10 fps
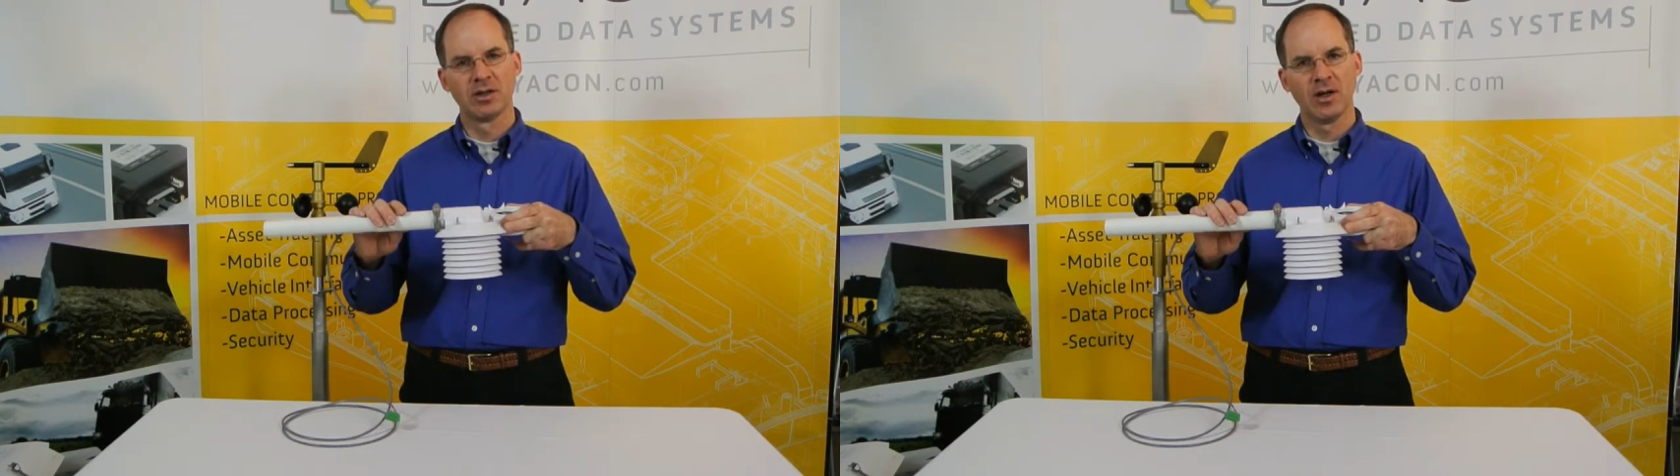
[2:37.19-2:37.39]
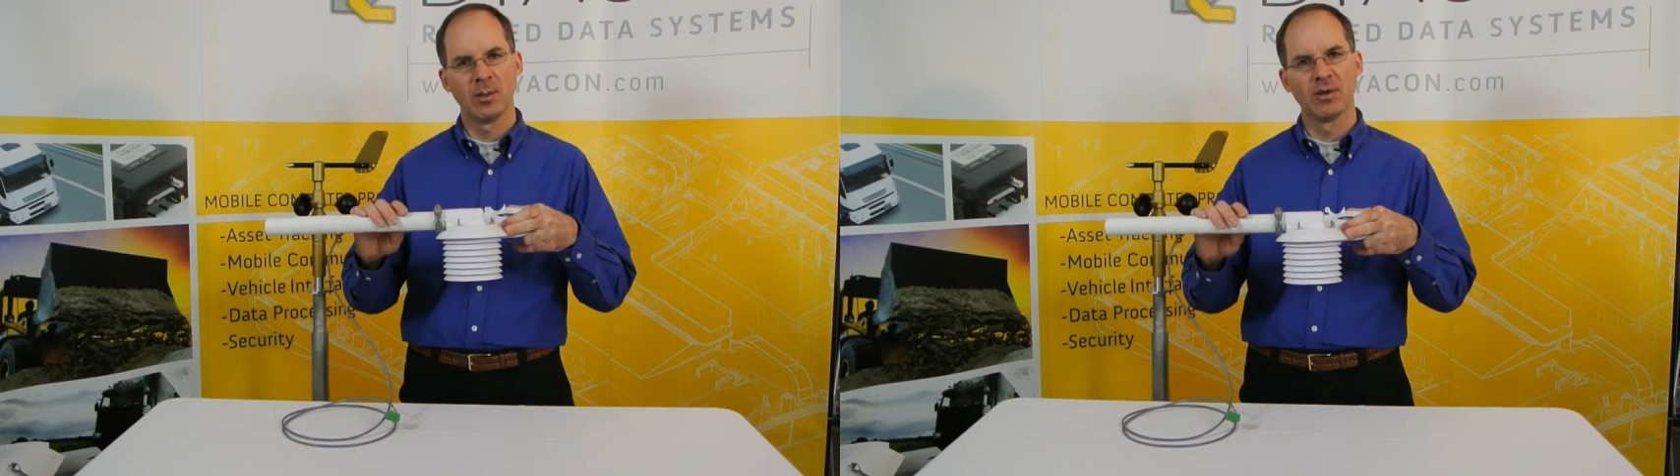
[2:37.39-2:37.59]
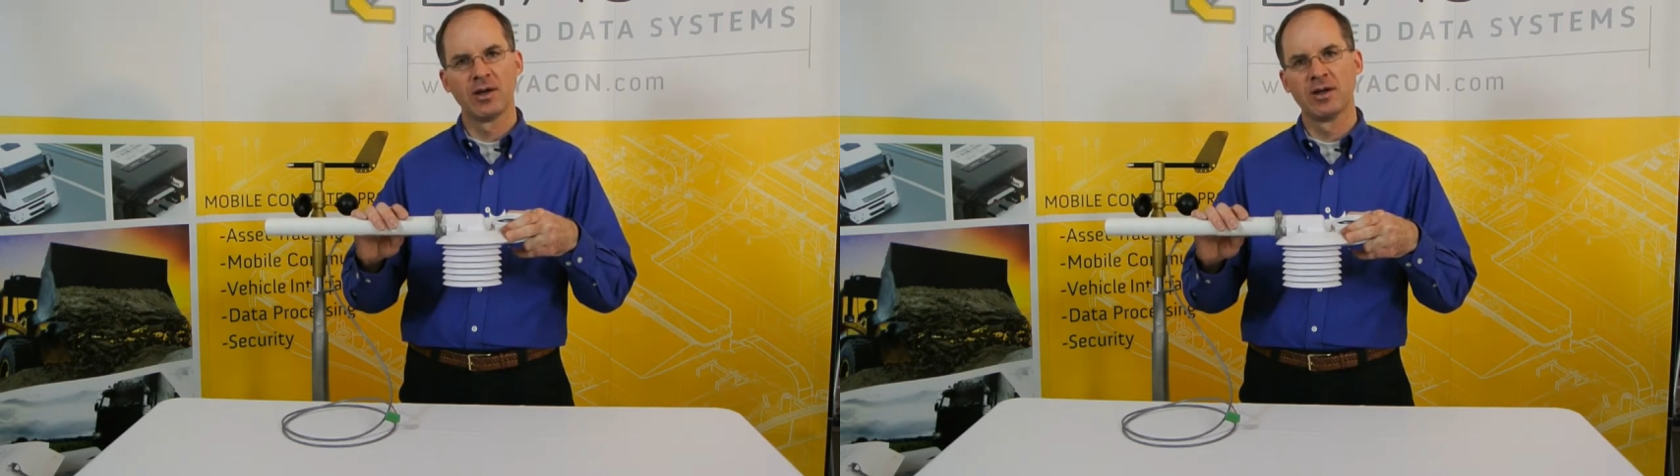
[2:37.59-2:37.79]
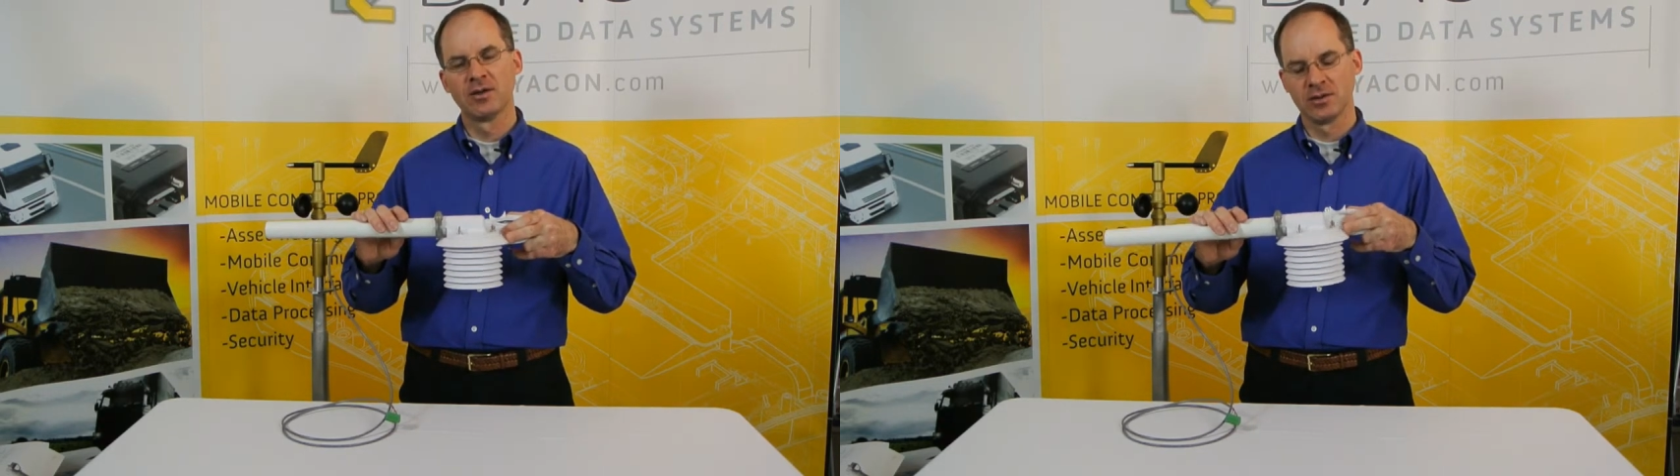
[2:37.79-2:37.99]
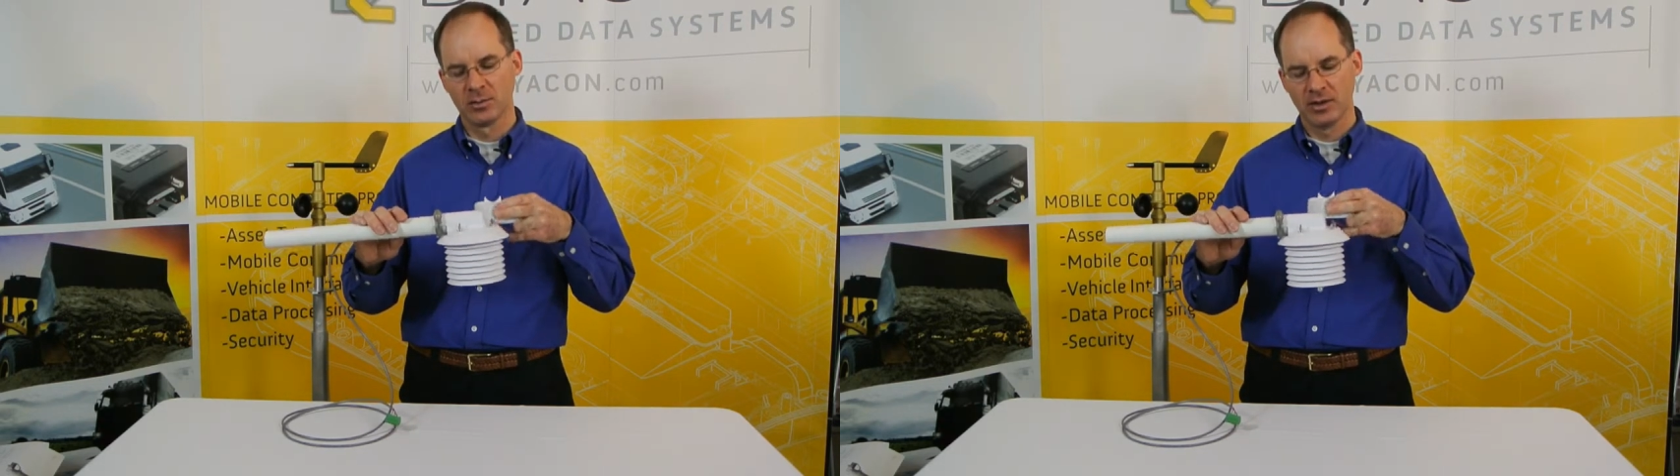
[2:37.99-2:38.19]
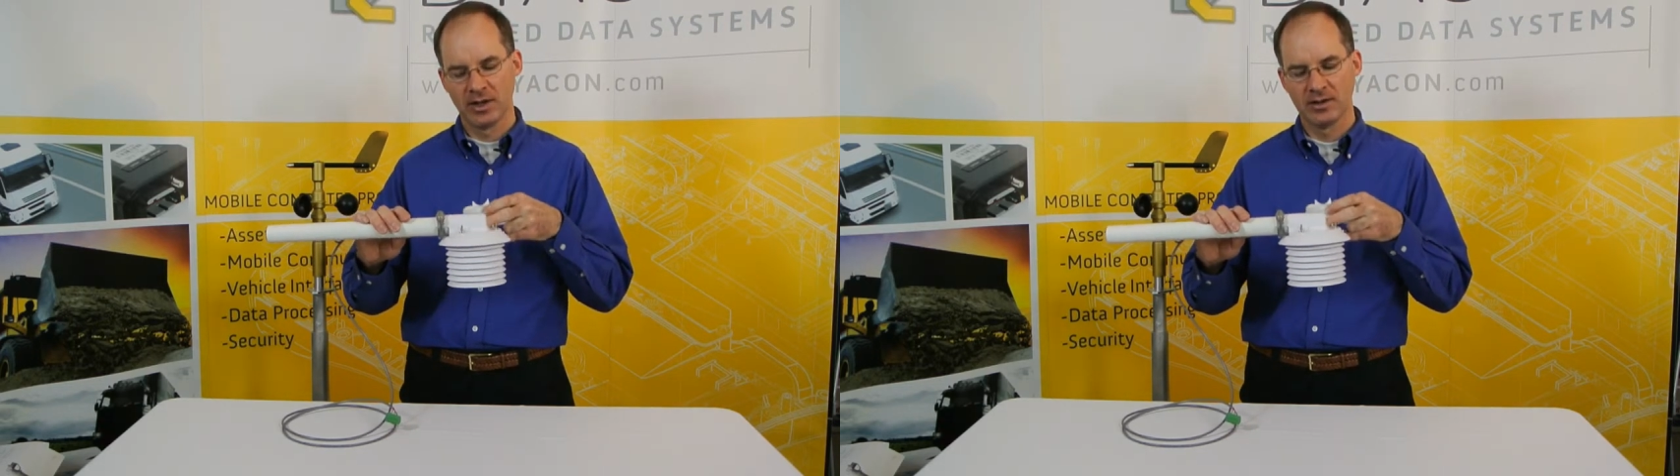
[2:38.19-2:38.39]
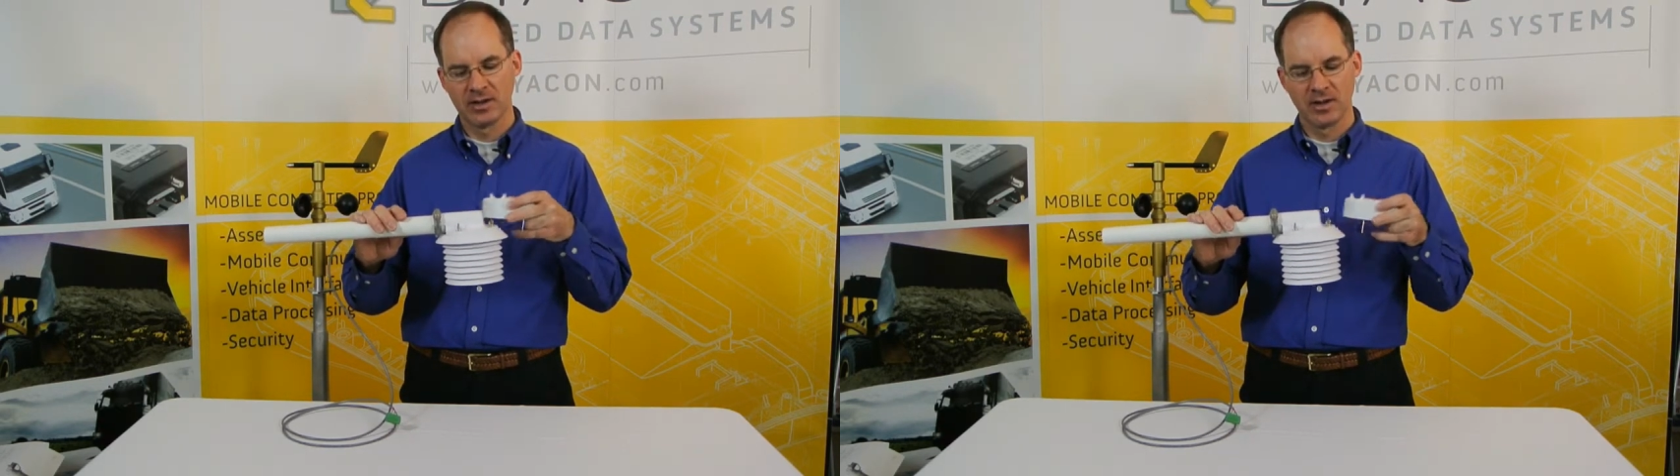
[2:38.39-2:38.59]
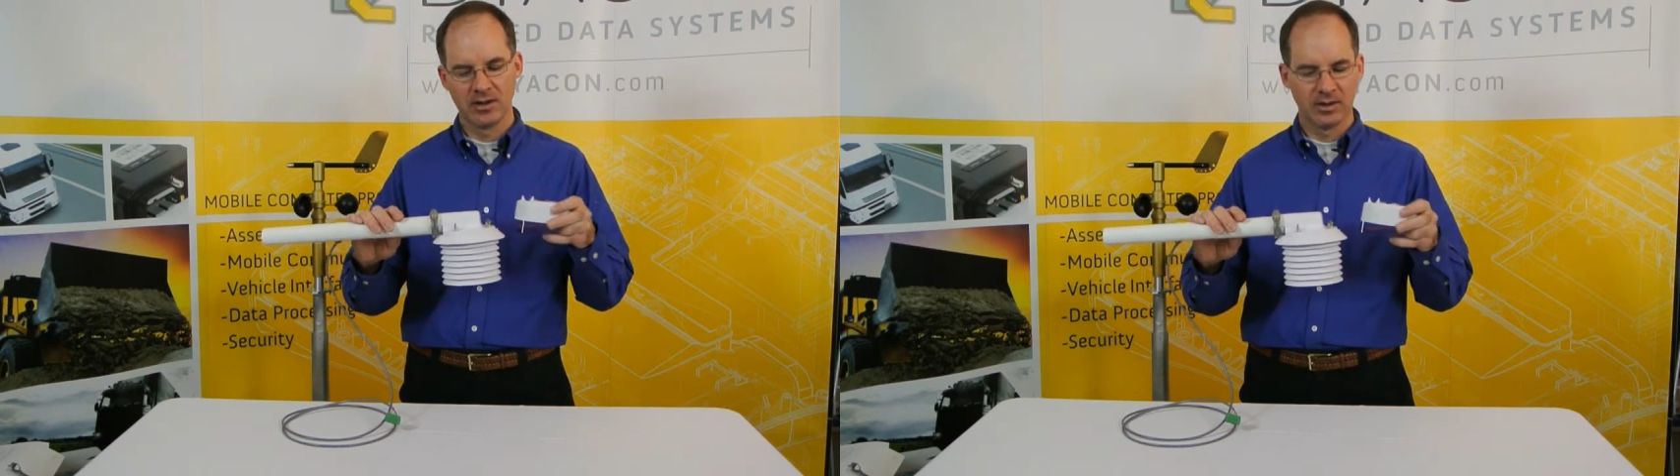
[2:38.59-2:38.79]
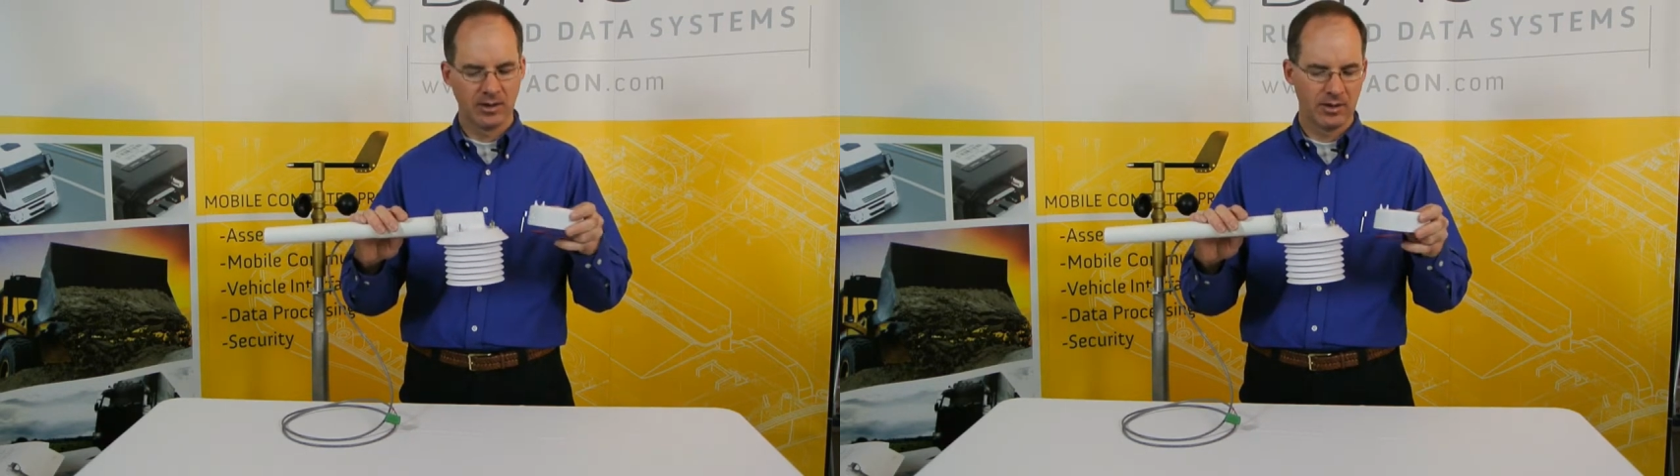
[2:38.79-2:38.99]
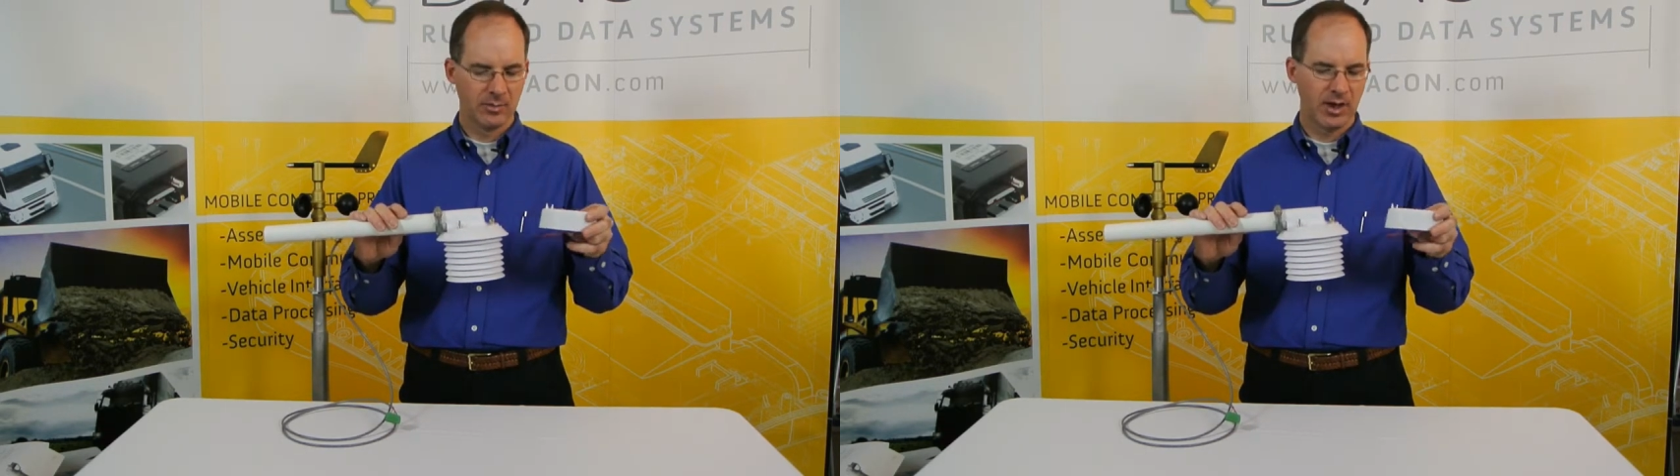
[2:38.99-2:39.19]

the top radiation plate and the uh,